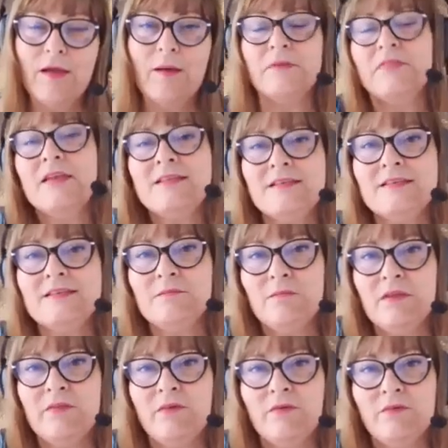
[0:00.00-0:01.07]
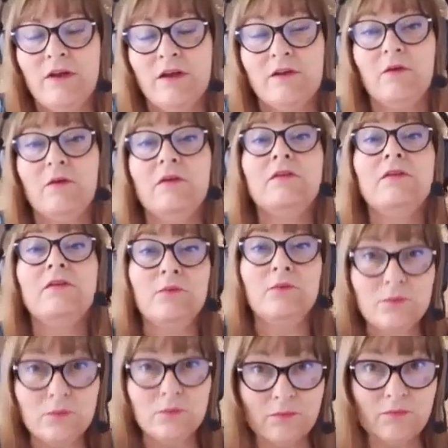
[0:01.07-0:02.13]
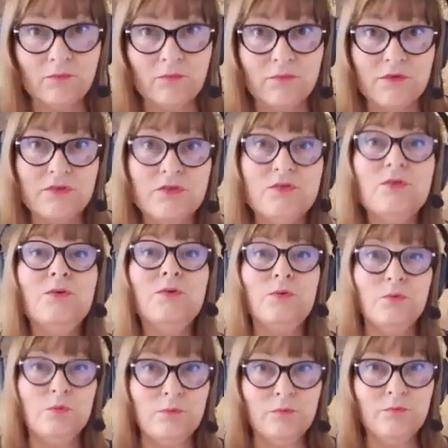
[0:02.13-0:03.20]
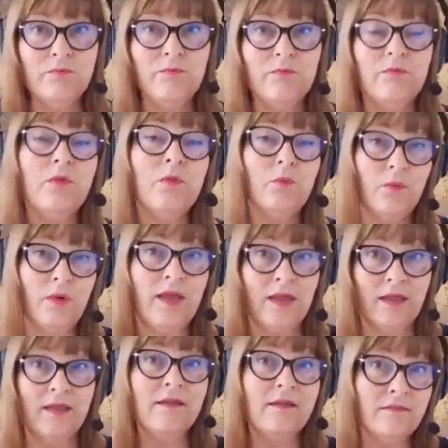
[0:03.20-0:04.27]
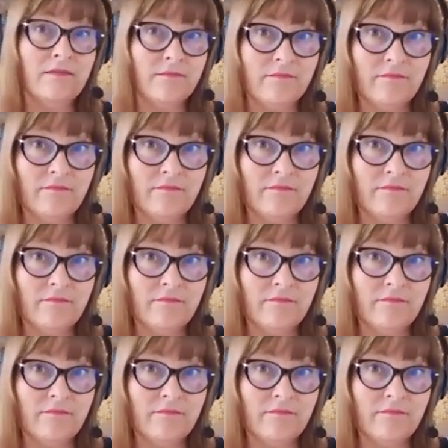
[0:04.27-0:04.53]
But that doesn't mean they're not going to resume the way